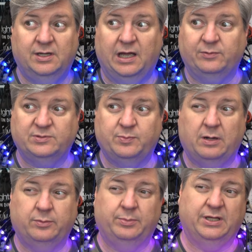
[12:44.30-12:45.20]
I was
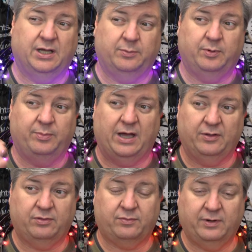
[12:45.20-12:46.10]
probably up
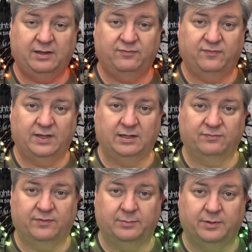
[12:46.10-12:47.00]
about 3 feet
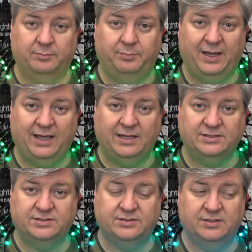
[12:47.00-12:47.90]
from the
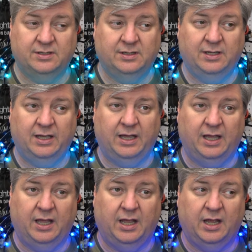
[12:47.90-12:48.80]
base
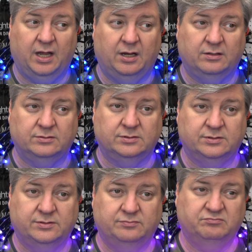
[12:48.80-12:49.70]
and
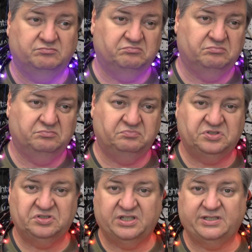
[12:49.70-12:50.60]

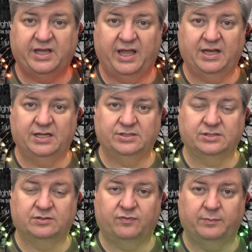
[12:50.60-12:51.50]
6 to 8
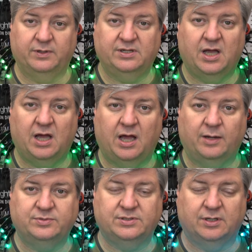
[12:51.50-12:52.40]
inches from the
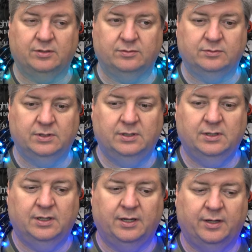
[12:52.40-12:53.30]
top. So
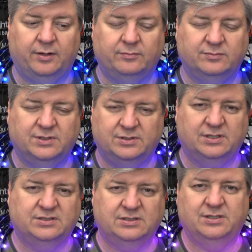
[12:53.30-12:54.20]

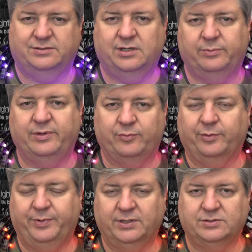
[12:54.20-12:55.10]
there's going to be more
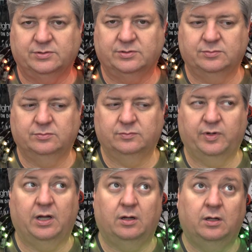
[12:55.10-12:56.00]
pixels.
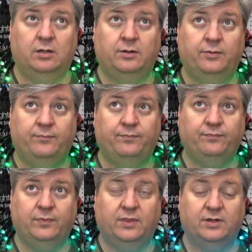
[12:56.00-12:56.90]
Well,
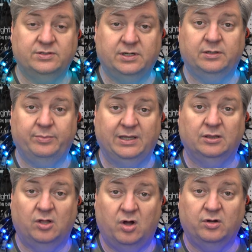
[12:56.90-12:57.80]
there's going to be a
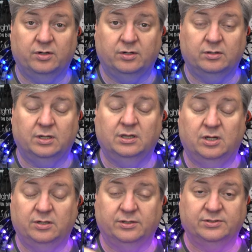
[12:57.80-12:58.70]

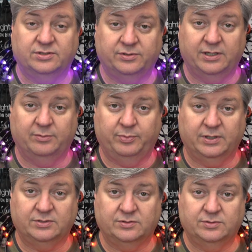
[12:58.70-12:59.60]
longer string of
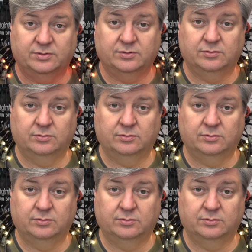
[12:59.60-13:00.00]
pixels.